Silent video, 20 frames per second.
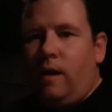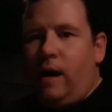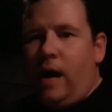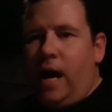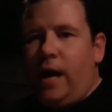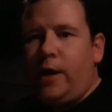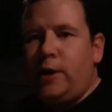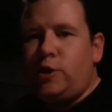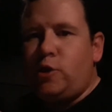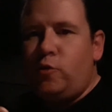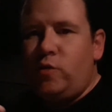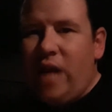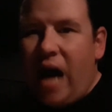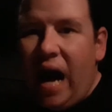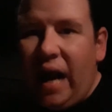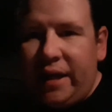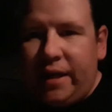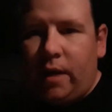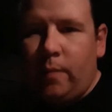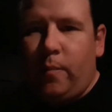How could you
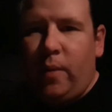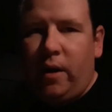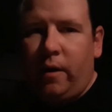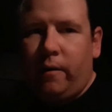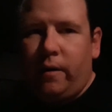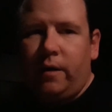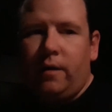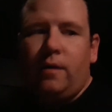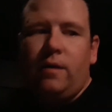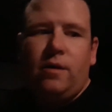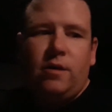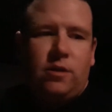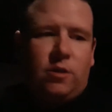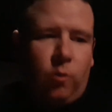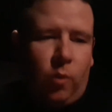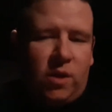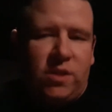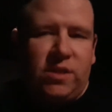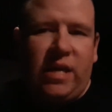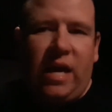not compare it
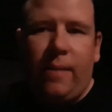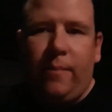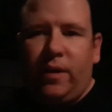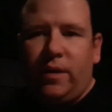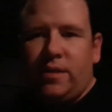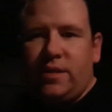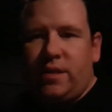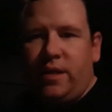to what's happening